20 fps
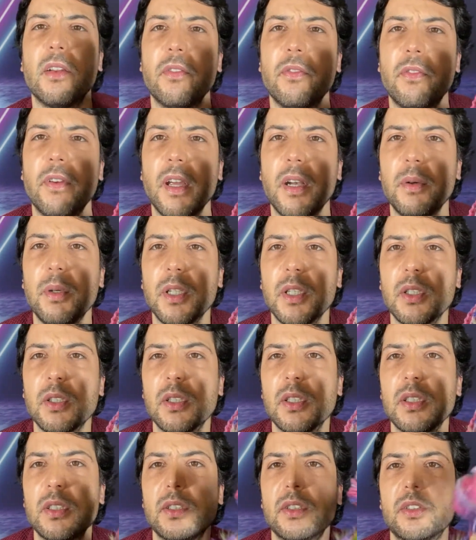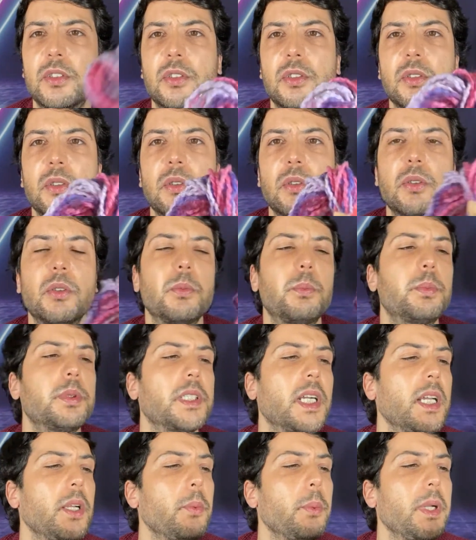very good to
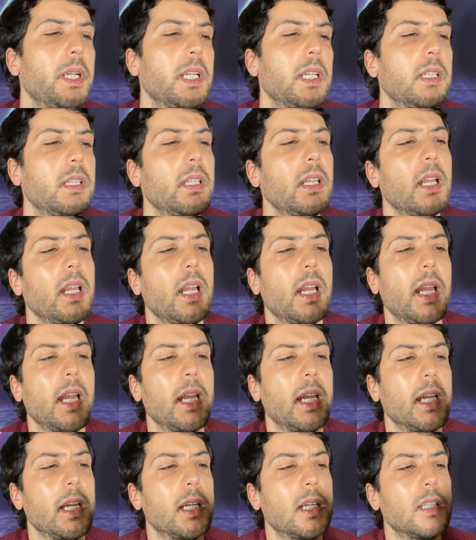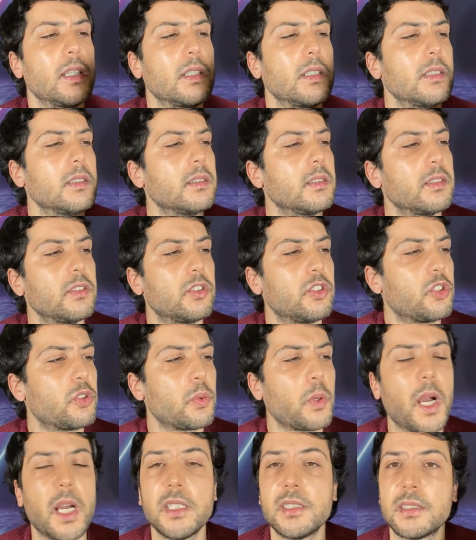play with and
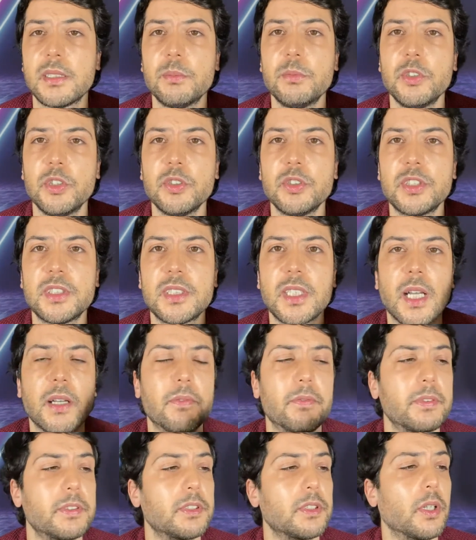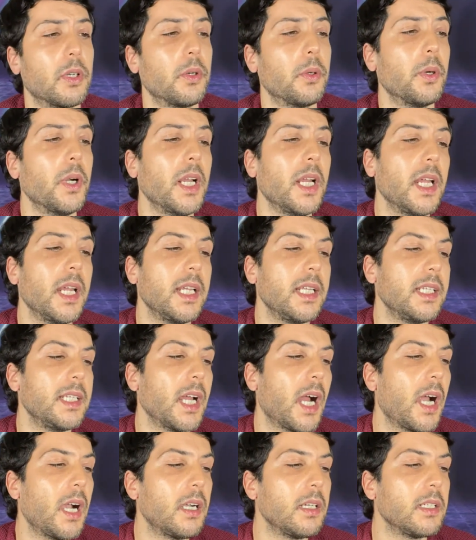try some new stuff. So
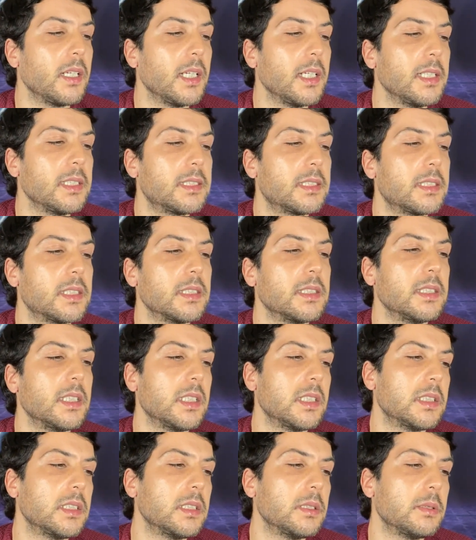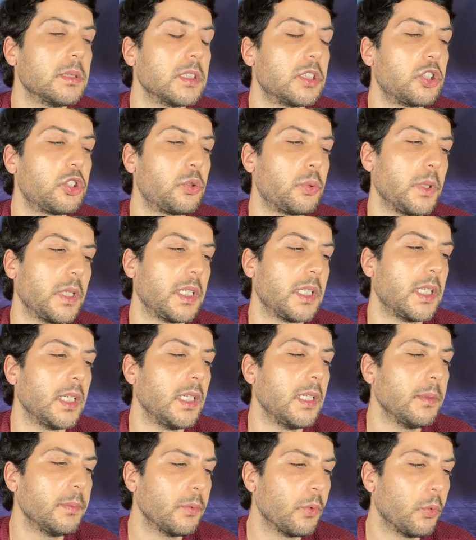yarn, it's a little
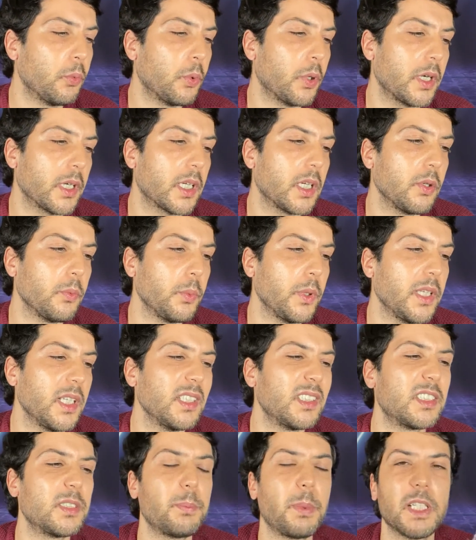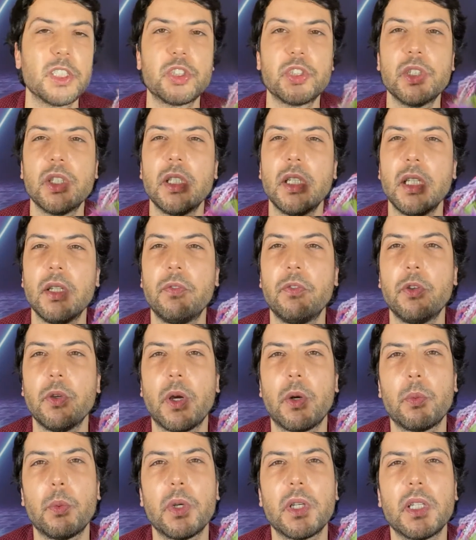tricky working with it, especially if you
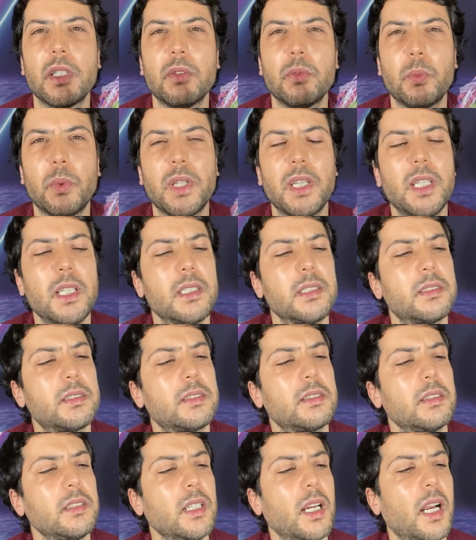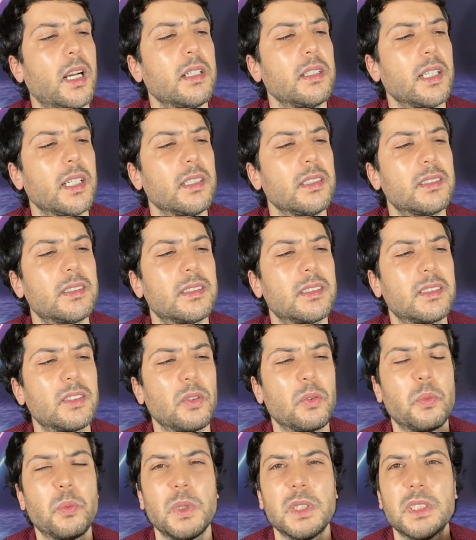are working with this yarn that it's
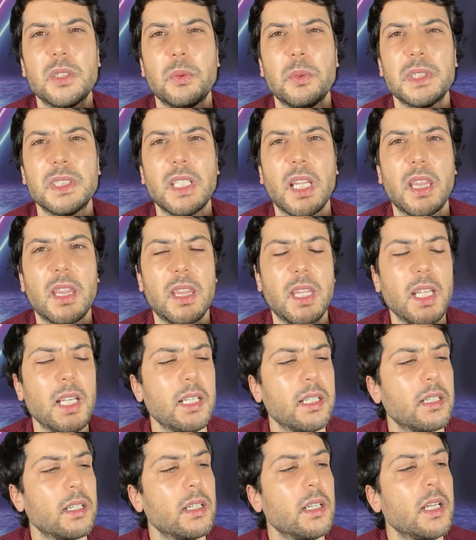really thick.